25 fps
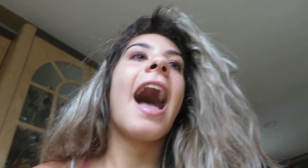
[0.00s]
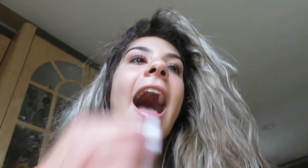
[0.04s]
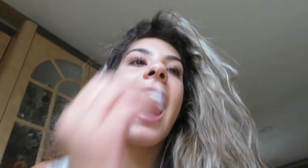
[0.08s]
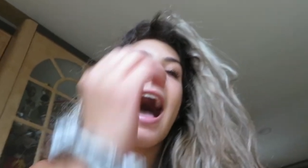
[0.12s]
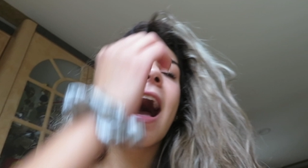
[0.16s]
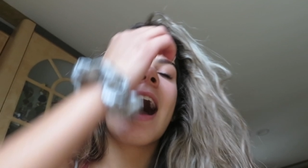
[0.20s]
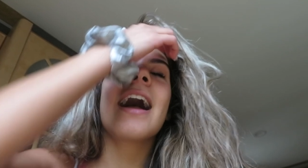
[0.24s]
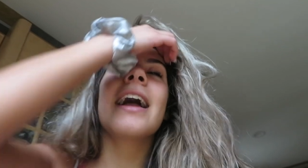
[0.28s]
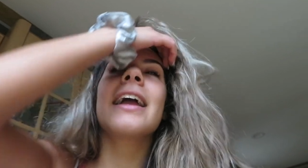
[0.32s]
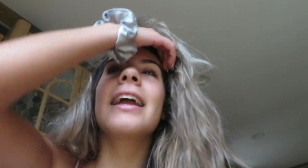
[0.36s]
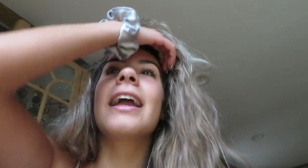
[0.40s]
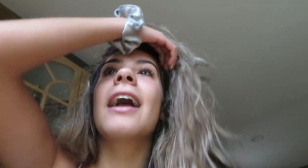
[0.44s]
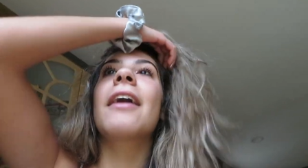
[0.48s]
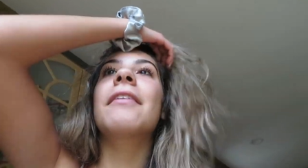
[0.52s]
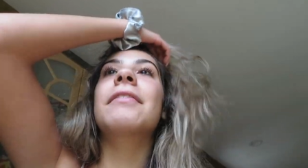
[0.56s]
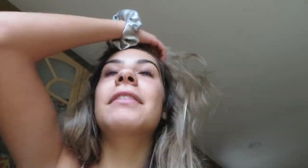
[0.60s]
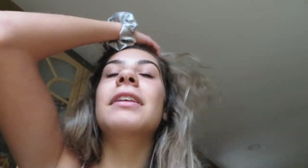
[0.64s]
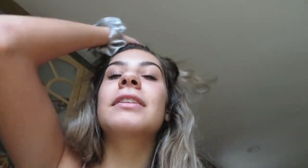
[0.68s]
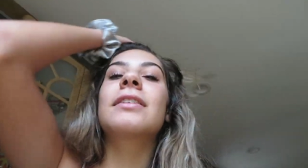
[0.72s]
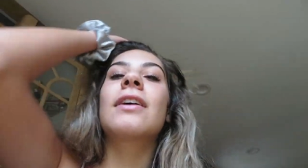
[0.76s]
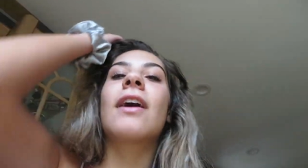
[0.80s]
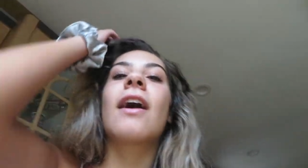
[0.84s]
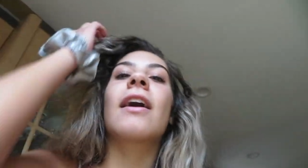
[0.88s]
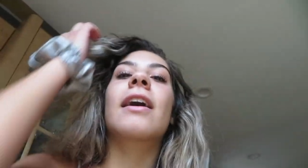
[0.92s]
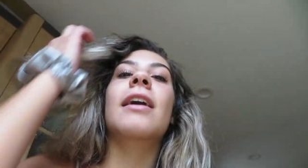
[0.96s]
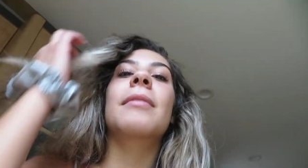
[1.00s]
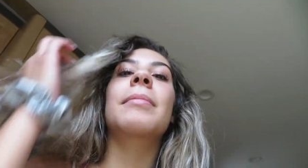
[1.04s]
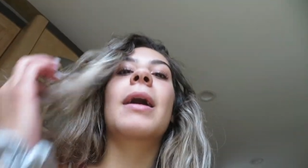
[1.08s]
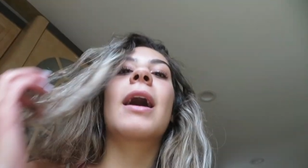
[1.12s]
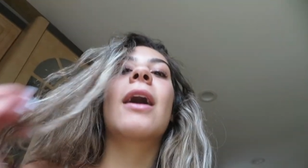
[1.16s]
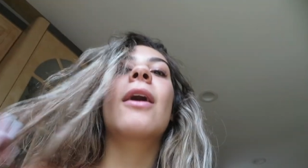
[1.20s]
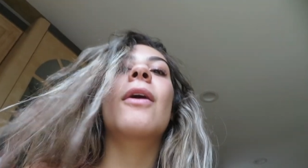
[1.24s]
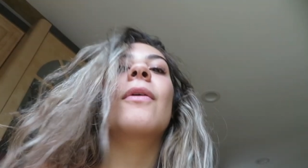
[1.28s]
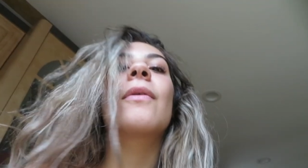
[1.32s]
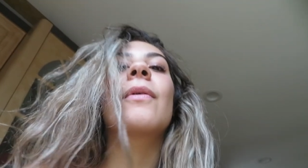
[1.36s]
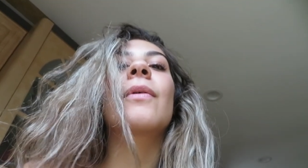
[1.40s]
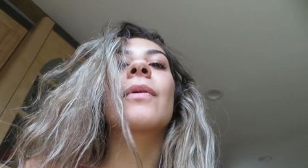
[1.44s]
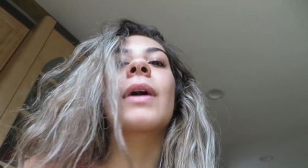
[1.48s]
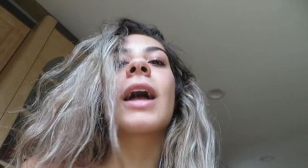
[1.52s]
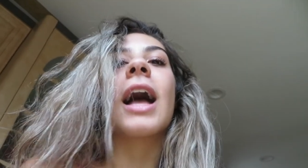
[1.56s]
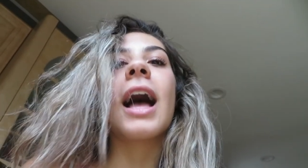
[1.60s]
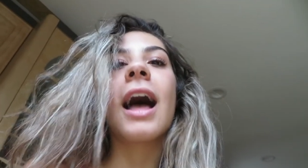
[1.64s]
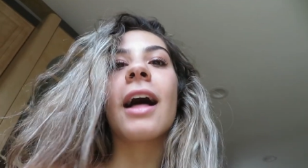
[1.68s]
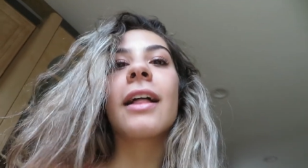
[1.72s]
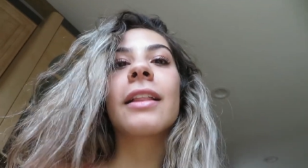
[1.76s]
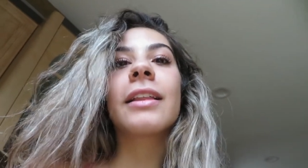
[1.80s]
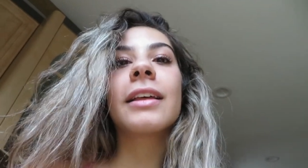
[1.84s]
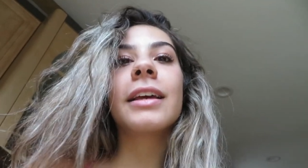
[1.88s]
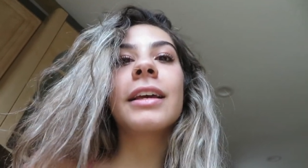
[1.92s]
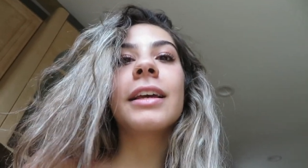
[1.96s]
I have to talk about
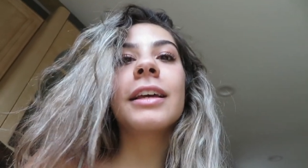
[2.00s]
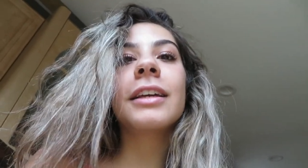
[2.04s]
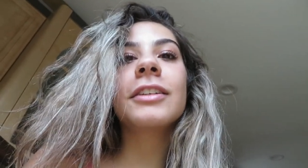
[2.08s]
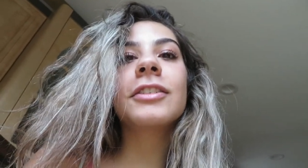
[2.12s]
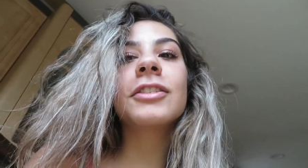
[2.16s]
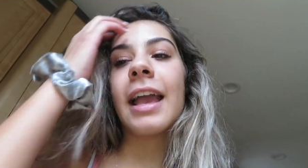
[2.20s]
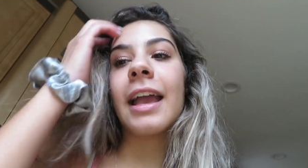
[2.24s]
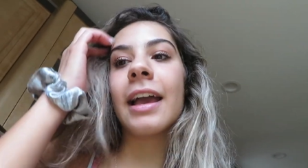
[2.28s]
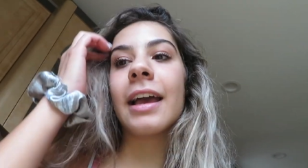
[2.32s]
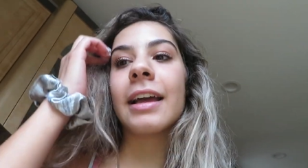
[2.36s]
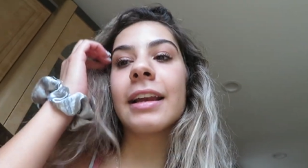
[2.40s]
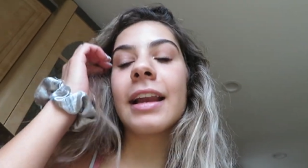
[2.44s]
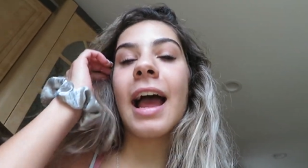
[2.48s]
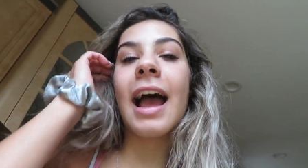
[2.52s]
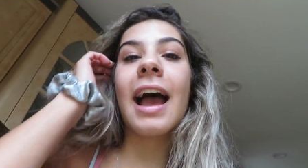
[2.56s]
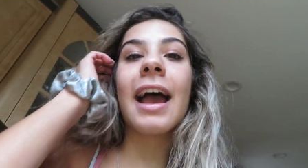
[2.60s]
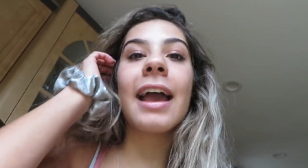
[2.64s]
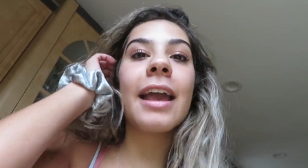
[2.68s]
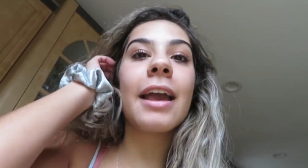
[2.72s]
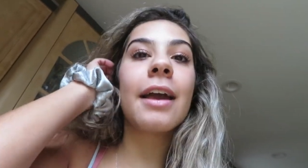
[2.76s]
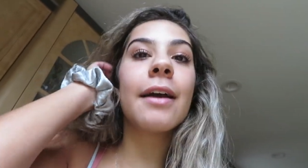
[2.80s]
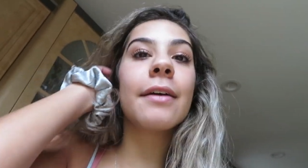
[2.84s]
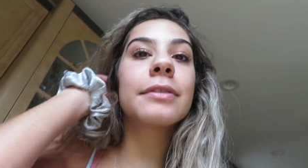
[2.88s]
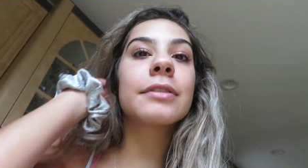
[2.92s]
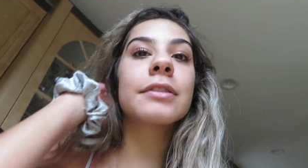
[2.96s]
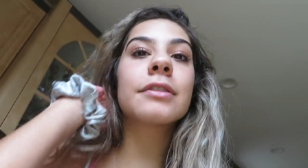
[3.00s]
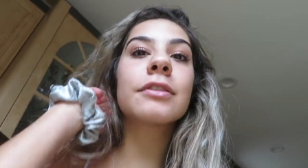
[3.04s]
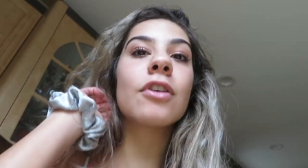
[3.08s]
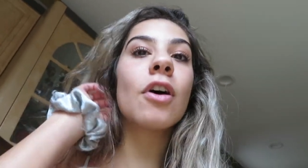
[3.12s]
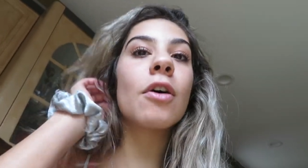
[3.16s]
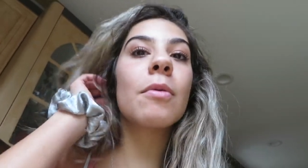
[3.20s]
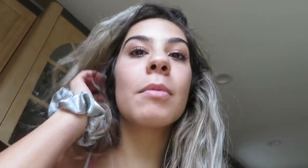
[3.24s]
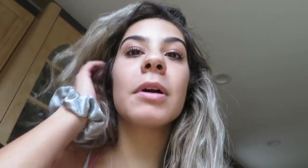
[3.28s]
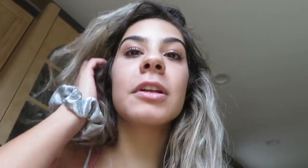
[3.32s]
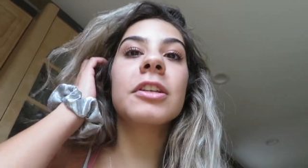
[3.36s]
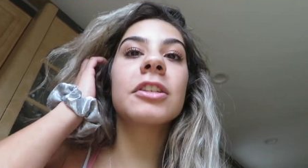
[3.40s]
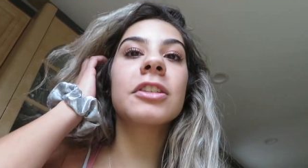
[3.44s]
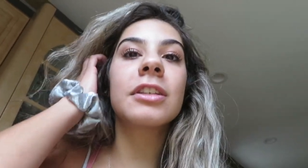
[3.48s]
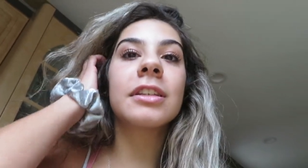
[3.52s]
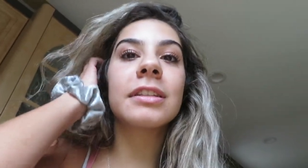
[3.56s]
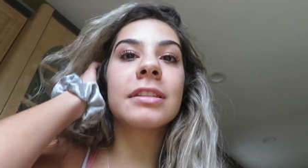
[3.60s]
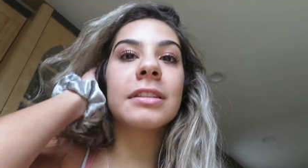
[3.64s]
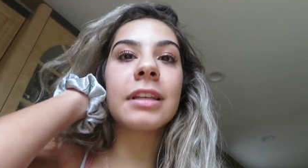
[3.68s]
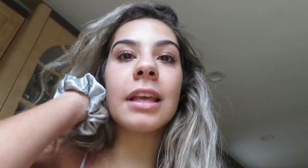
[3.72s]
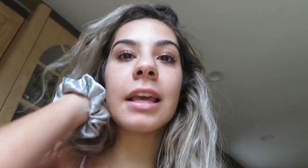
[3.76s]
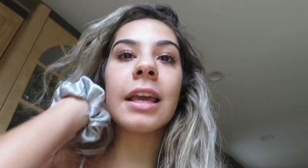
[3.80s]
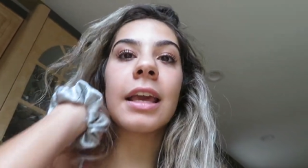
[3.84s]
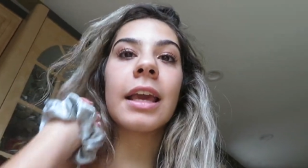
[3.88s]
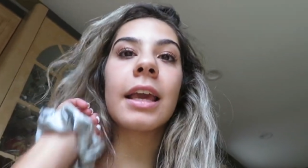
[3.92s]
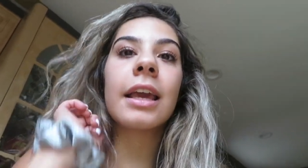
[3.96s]
college and I have so much to
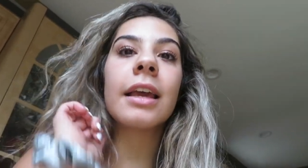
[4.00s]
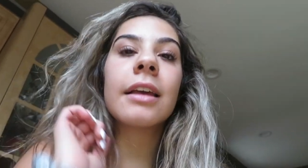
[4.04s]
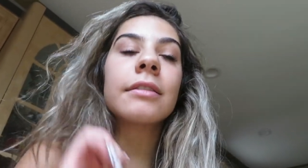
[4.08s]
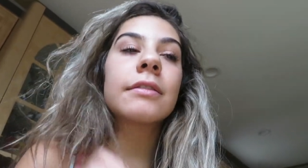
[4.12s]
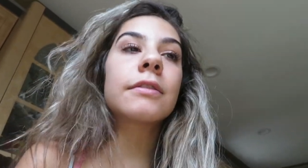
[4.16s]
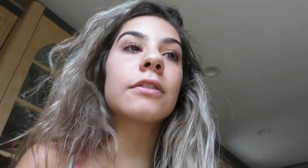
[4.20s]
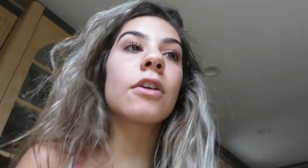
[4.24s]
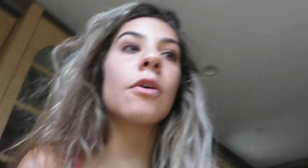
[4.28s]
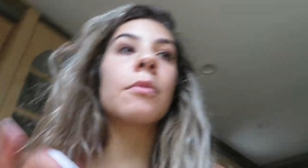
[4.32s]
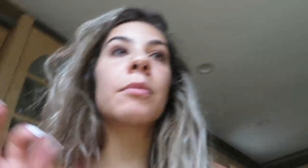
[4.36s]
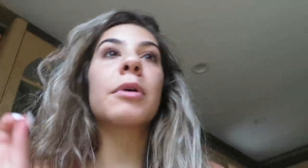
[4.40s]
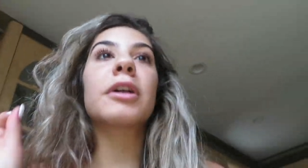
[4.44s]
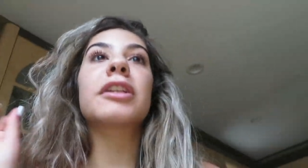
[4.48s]
say, so